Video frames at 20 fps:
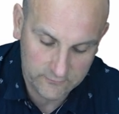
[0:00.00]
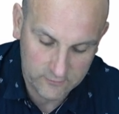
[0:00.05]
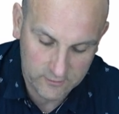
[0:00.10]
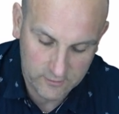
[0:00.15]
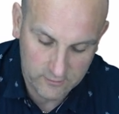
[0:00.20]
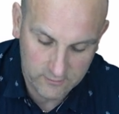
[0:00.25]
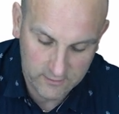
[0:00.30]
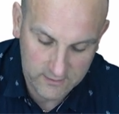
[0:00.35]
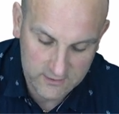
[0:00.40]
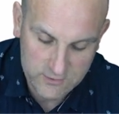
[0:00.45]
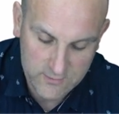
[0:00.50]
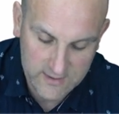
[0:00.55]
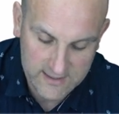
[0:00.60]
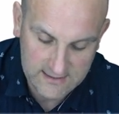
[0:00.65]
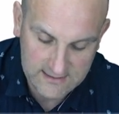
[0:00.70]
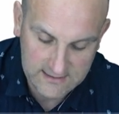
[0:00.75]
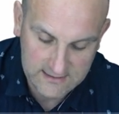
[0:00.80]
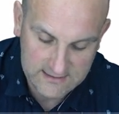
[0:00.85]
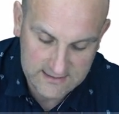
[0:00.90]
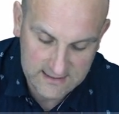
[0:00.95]
So I'm going to write
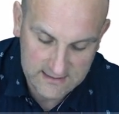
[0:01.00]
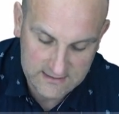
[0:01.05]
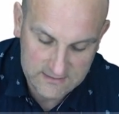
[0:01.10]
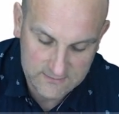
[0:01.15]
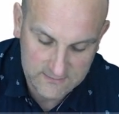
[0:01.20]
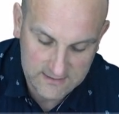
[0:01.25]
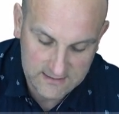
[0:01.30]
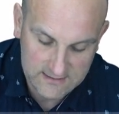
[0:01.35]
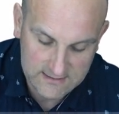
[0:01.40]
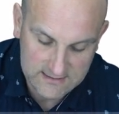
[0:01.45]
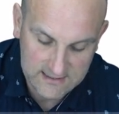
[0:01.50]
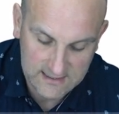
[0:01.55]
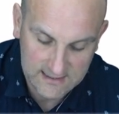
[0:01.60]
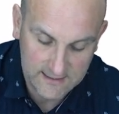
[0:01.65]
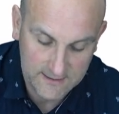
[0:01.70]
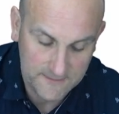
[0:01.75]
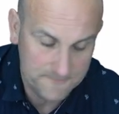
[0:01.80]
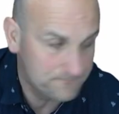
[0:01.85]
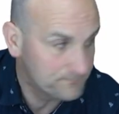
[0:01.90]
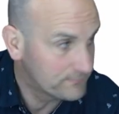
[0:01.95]
20 centimeters
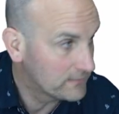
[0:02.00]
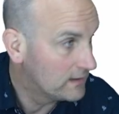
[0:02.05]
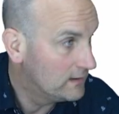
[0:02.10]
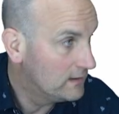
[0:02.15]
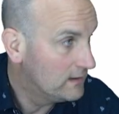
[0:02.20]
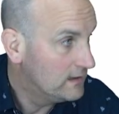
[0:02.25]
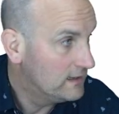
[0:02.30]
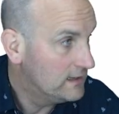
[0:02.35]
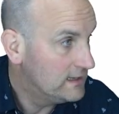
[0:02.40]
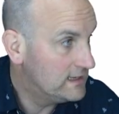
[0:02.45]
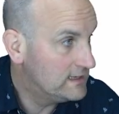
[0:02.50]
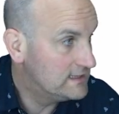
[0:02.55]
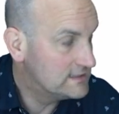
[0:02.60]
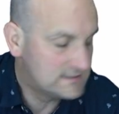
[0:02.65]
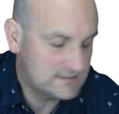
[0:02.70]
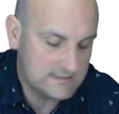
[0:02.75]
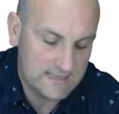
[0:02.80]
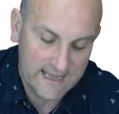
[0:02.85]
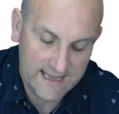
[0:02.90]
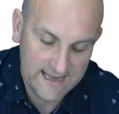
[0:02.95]
here. It
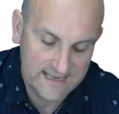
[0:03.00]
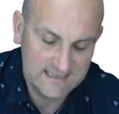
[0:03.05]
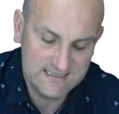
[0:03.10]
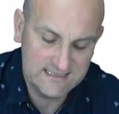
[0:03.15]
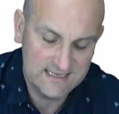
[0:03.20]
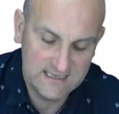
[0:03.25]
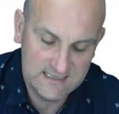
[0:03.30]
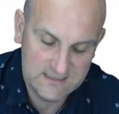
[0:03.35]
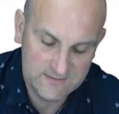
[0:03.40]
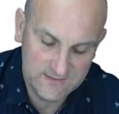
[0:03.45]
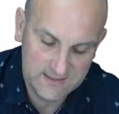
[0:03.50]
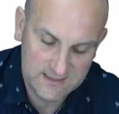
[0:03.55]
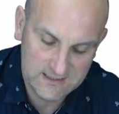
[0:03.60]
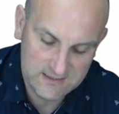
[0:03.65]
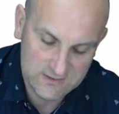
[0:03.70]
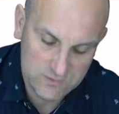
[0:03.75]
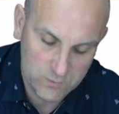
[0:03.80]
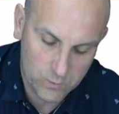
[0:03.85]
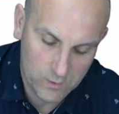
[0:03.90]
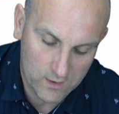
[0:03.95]
is 10
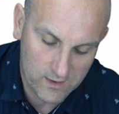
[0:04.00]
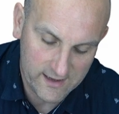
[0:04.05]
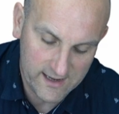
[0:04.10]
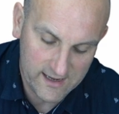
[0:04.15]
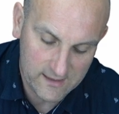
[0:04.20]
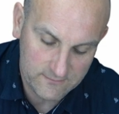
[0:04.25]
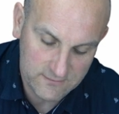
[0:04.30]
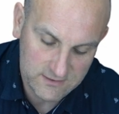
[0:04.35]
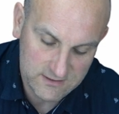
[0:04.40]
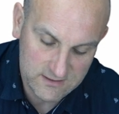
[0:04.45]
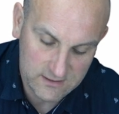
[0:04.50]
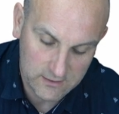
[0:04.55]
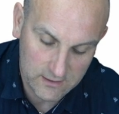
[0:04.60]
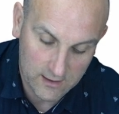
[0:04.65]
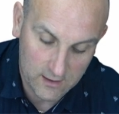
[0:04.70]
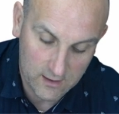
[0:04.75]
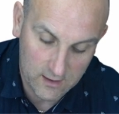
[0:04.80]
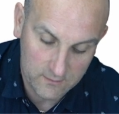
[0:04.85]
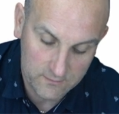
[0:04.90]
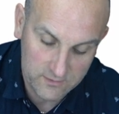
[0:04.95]
centimeters wide. I'm just going
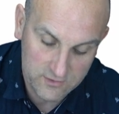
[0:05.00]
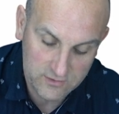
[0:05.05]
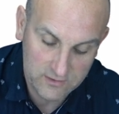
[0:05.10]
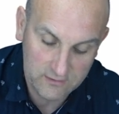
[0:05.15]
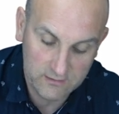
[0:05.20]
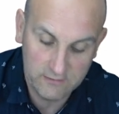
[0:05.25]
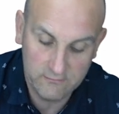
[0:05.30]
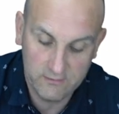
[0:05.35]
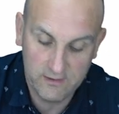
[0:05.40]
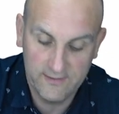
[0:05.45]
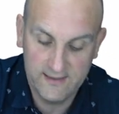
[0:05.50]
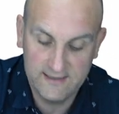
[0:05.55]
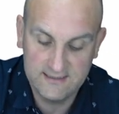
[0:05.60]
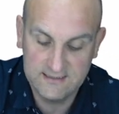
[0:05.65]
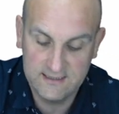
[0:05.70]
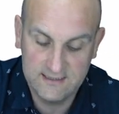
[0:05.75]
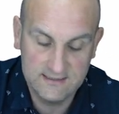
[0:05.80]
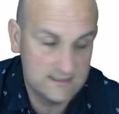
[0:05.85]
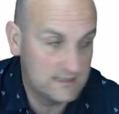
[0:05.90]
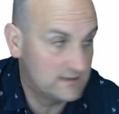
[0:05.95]
to arbitrarily write that
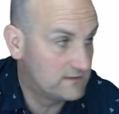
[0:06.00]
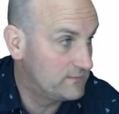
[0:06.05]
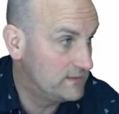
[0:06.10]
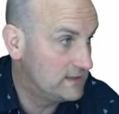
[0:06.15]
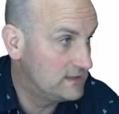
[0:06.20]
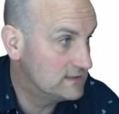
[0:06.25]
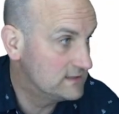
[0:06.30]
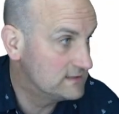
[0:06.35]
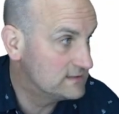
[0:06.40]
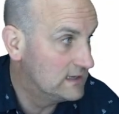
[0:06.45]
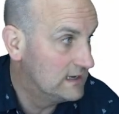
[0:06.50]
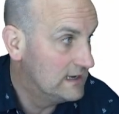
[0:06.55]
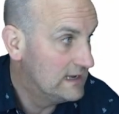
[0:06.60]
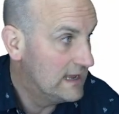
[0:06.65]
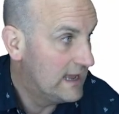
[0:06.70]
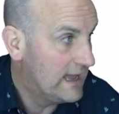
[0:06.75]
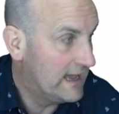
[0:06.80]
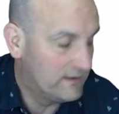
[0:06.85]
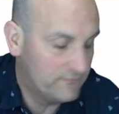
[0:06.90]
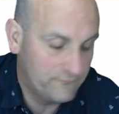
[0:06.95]
10 centimeters
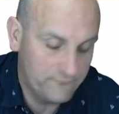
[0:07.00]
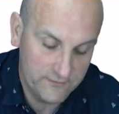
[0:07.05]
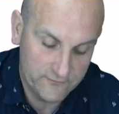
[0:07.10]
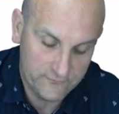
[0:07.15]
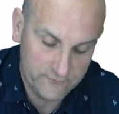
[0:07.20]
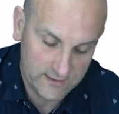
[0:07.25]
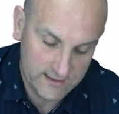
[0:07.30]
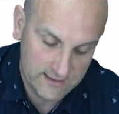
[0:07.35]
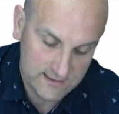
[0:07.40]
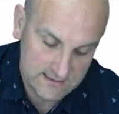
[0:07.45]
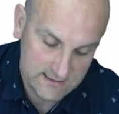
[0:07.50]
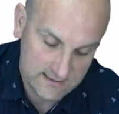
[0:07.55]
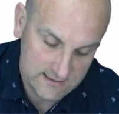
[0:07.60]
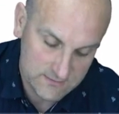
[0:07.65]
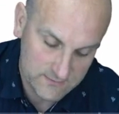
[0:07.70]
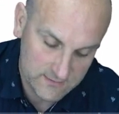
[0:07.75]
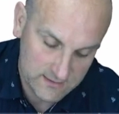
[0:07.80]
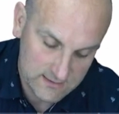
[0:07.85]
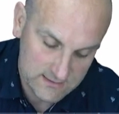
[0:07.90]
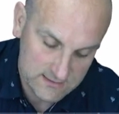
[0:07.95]
and 15
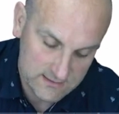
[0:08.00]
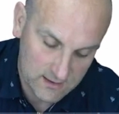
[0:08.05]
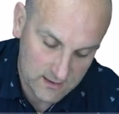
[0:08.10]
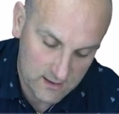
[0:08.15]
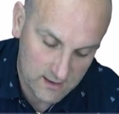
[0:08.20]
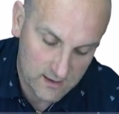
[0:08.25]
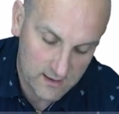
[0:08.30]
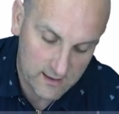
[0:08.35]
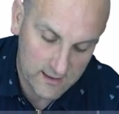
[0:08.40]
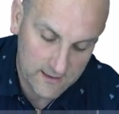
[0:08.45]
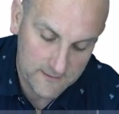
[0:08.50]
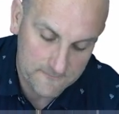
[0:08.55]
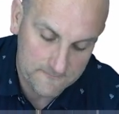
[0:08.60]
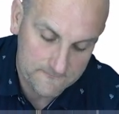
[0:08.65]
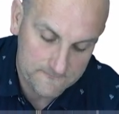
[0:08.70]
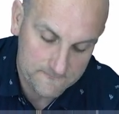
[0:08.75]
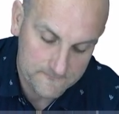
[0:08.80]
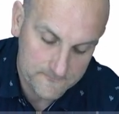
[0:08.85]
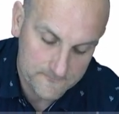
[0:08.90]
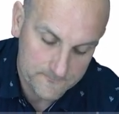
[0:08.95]
centimeters high.
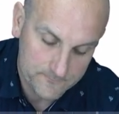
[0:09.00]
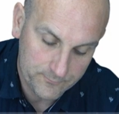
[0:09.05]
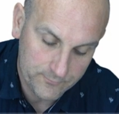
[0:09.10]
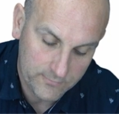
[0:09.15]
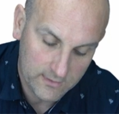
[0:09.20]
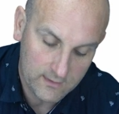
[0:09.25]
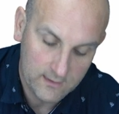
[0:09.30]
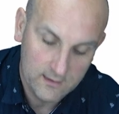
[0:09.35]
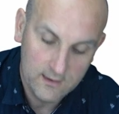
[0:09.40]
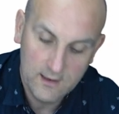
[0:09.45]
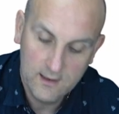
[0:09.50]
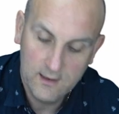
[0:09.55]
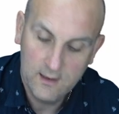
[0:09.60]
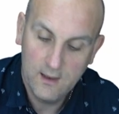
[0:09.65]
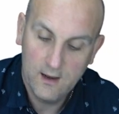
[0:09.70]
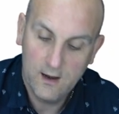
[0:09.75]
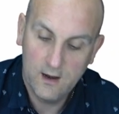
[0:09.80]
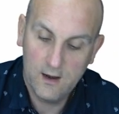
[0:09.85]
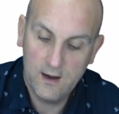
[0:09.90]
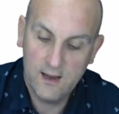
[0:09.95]

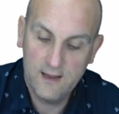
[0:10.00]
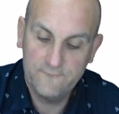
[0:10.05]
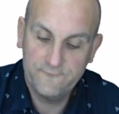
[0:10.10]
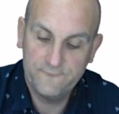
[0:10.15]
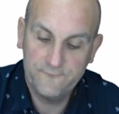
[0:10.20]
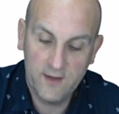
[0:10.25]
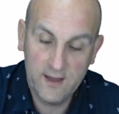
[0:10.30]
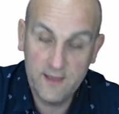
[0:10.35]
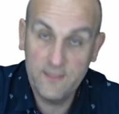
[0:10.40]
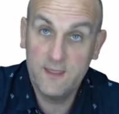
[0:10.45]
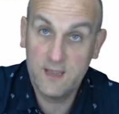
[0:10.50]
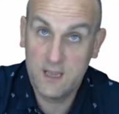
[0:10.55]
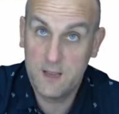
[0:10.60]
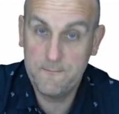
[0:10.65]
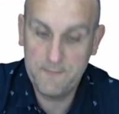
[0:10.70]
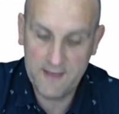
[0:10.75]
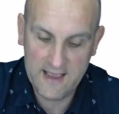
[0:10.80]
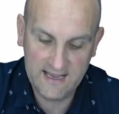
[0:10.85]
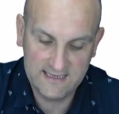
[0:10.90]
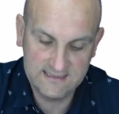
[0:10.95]
All right, find the
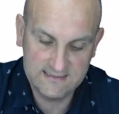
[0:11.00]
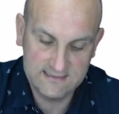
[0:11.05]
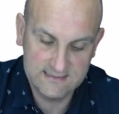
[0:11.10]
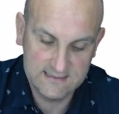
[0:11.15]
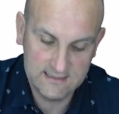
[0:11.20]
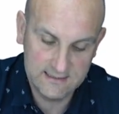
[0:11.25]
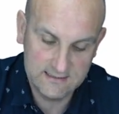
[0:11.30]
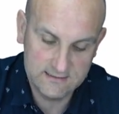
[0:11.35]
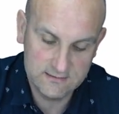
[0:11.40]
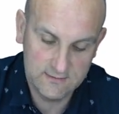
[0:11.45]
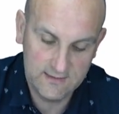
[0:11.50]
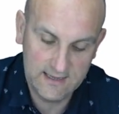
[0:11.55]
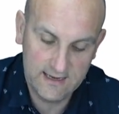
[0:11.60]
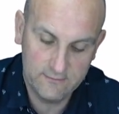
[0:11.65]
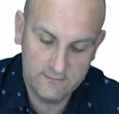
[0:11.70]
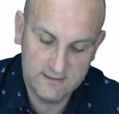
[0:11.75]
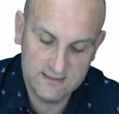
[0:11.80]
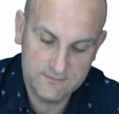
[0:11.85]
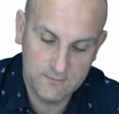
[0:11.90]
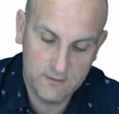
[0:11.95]
capacity. So
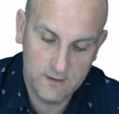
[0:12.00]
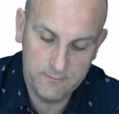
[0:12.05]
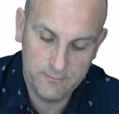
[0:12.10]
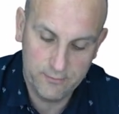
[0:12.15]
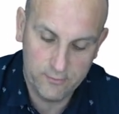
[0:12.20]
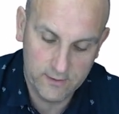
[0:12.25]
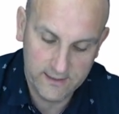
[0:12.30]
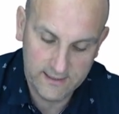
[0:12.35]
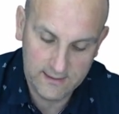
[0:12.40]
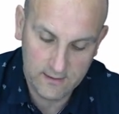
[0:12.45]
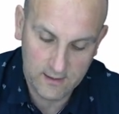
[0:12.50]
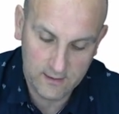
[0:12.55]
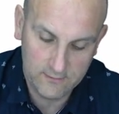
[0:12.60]
there is my point.